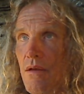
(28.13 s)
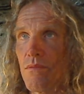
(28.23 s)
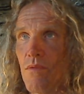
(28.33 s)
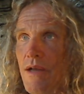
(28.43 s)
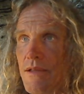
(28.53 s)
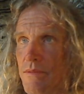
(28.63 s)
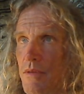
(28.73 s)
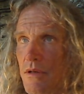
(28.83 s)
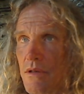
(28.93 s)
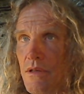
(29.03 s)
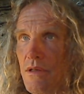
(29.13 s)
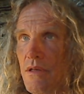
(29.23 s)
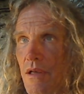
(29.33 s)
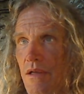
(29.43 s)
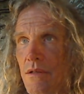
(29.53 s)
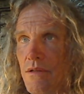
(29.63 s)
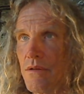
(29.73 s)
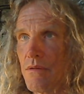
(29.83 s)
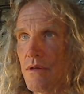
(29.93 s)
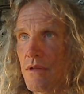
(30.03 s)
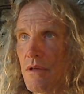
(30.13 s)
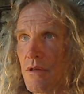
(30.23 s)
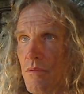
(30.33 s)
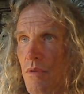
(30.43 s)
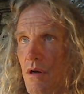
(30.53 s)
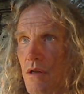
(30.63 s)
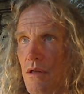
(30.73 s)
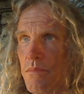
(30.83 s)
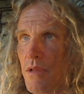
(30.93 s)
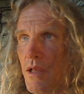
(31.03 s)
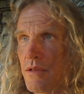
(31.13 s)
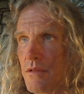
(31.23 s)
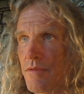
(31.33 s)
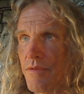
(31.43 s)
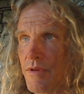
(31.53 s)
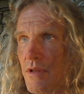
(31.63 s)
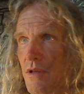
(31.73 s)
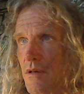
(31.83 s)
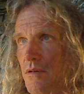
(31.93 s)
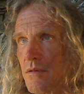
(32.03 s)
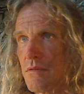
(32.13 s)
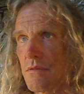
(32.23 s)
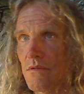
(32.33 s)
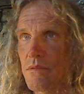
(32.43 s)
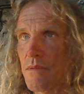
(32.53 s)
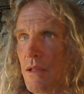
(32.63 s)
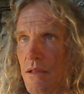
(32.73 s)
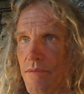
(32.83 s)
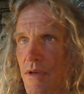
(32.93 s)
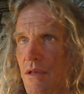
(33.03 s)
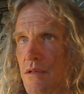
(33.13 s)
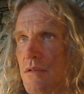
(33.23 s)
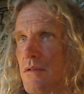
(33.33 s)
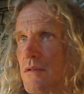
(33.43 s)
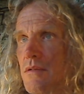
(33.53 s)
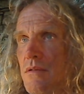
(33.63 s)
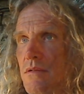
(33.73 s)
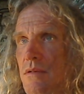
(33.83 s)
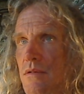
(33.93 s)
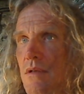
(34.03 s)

Wise monkey, hey dude, I tell you what, a blast of a video, smiley face.